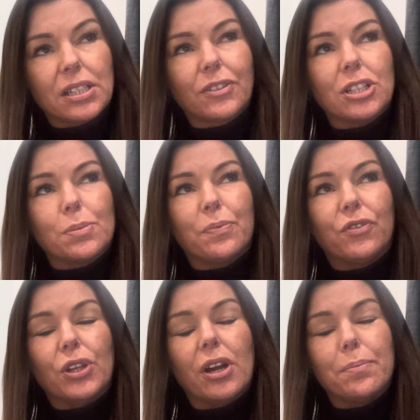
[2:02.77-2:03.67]
because
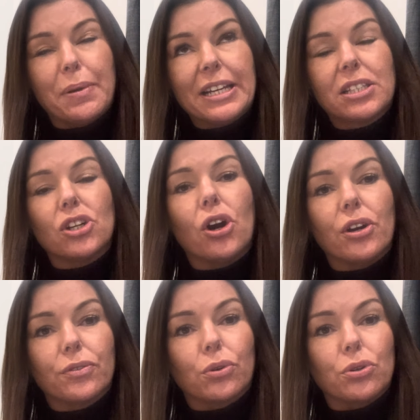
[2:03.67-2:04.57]
for the best
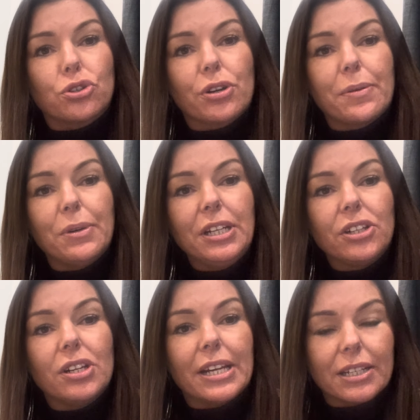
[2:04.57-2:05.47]
overall treatment,
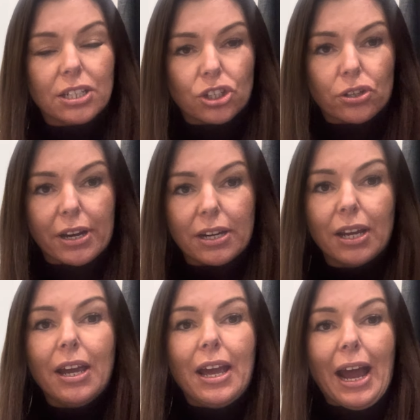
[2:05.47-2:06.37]
you need to treat
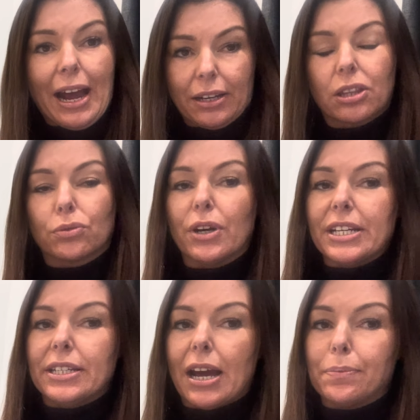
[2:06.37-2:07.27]
at
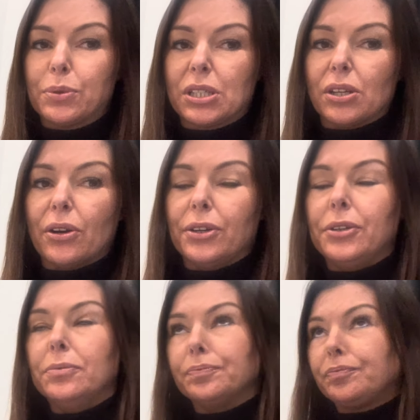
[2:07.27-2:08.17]
3 depths.
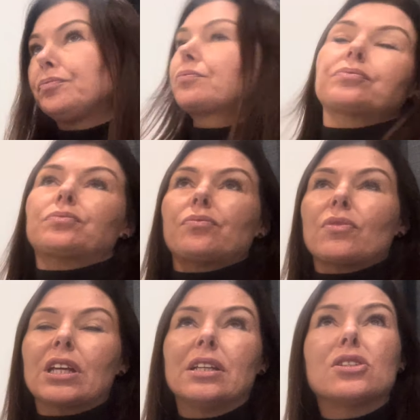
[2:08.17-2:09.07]
So
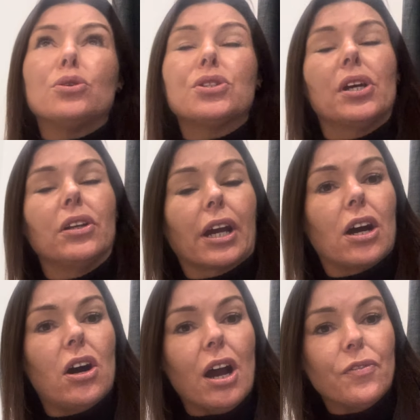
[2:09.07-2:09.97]
there's also like a
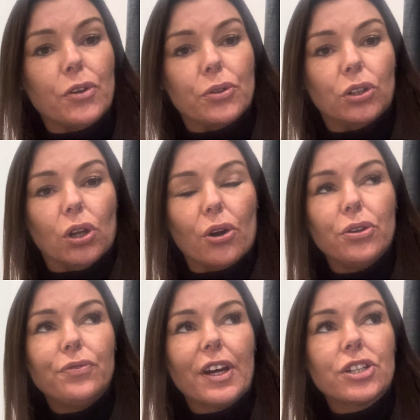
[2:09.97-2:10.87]
HIFU
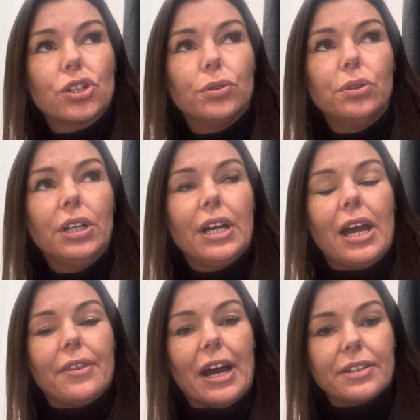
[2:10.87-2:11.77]
Glow facial
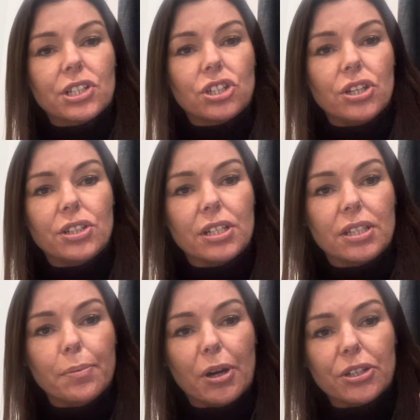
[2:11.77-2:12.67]
that just uses
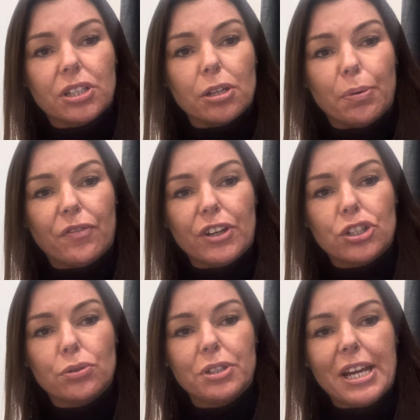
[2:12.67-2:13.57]
the most
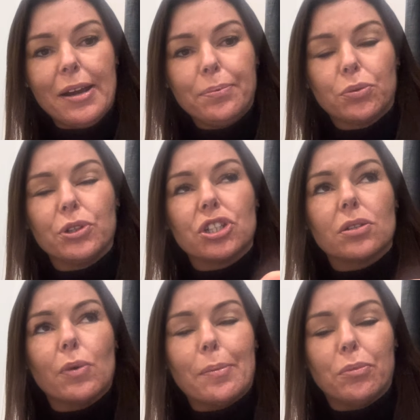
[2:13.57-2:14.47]
superficial depth, which is
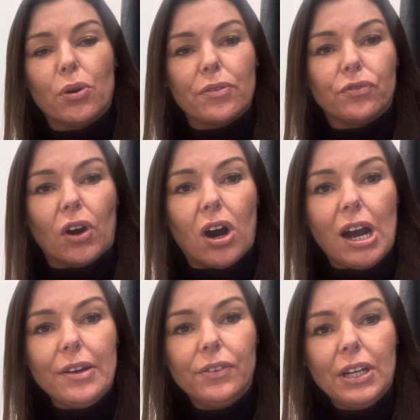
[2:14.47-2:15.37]

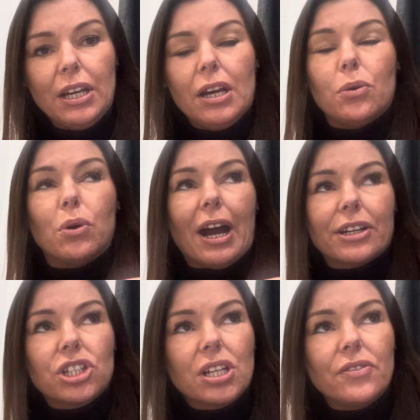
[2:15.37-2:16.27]
1.5. Will
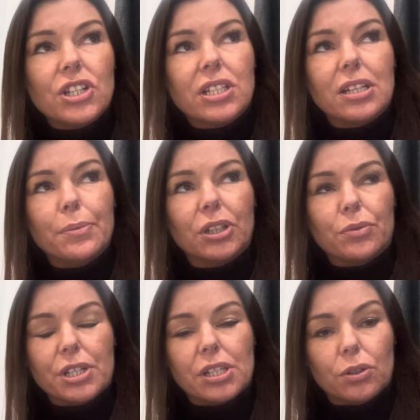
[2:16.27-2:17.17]
actually give you similar
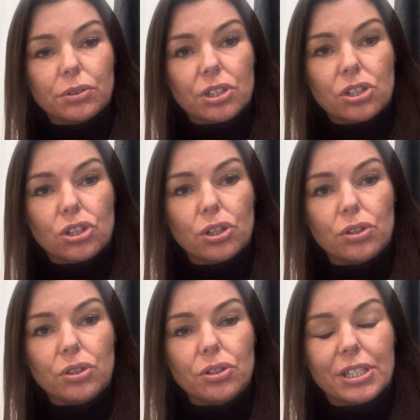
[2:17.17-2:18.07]
results
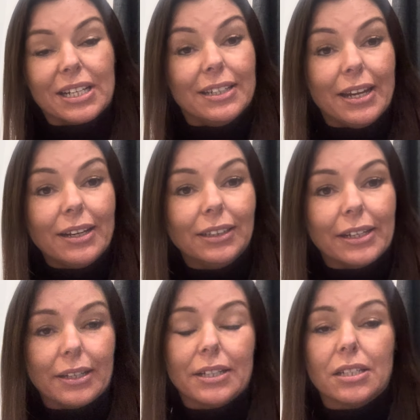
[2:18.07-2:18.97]
to skin
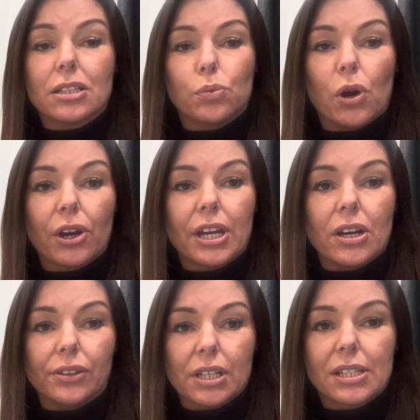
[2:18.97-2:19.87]
needling because it's working
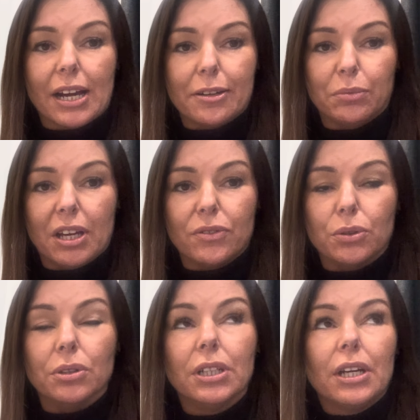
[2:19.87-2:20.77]
on the same
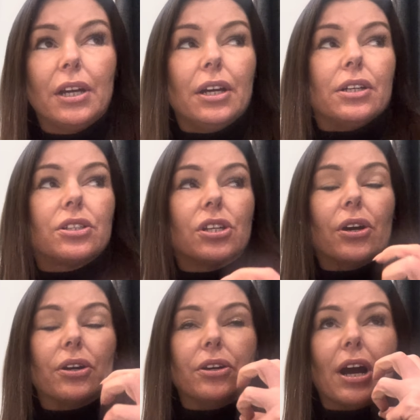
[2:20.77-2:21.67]
level.
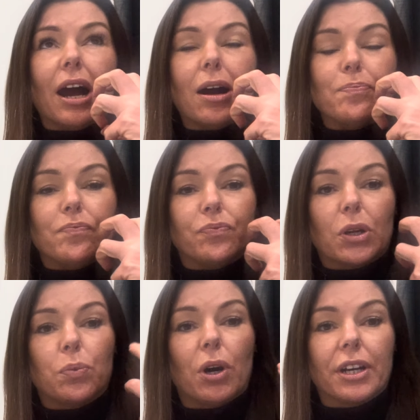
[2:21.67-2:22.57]
So
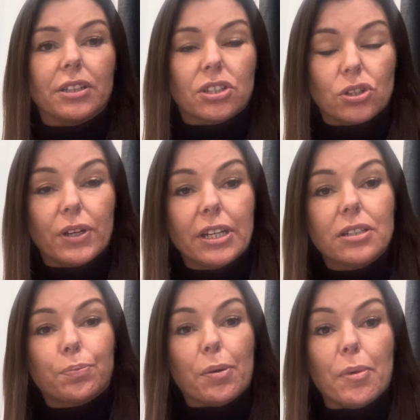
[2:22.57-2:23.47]
what it's doing
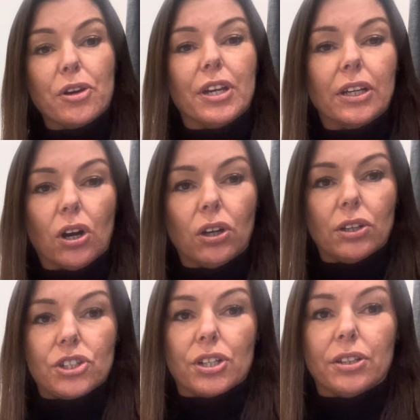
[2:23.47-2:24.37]
is promoting
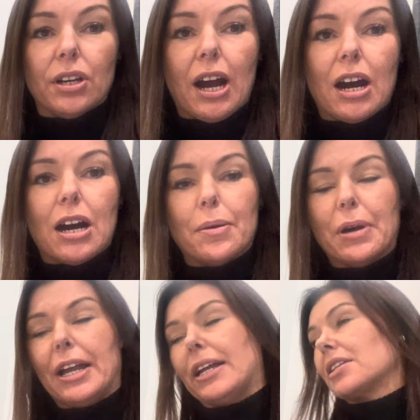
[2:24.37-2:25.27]
collagen,
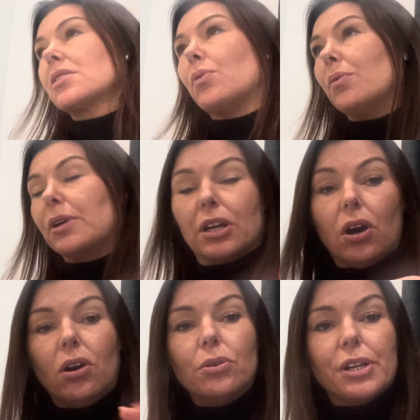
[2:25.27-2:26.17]
and that's what we
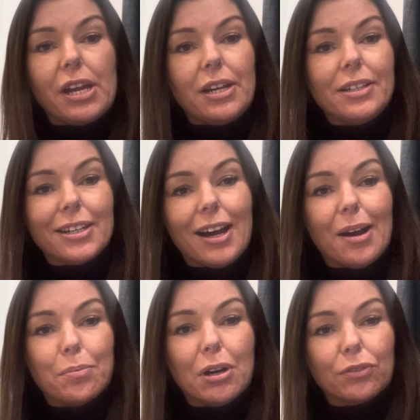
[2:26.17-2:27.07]
all need
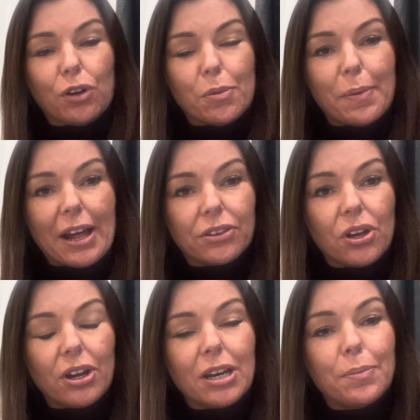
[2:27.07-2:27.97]
from about
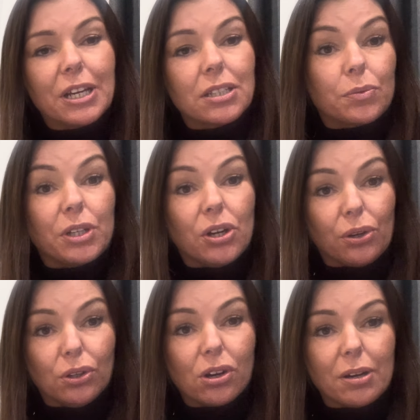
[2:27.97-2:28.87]
30, because we no
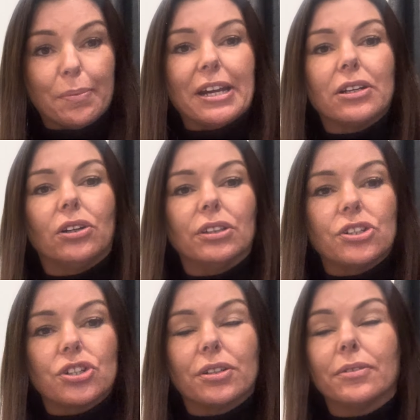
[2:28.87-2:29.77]
longer make
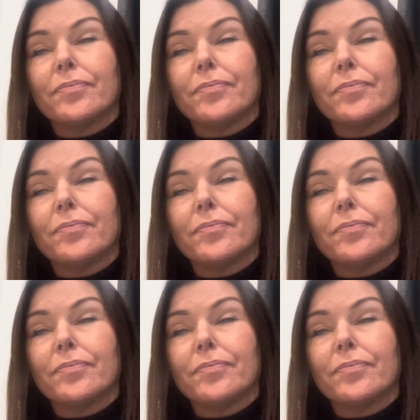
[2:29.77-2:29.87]
collagen.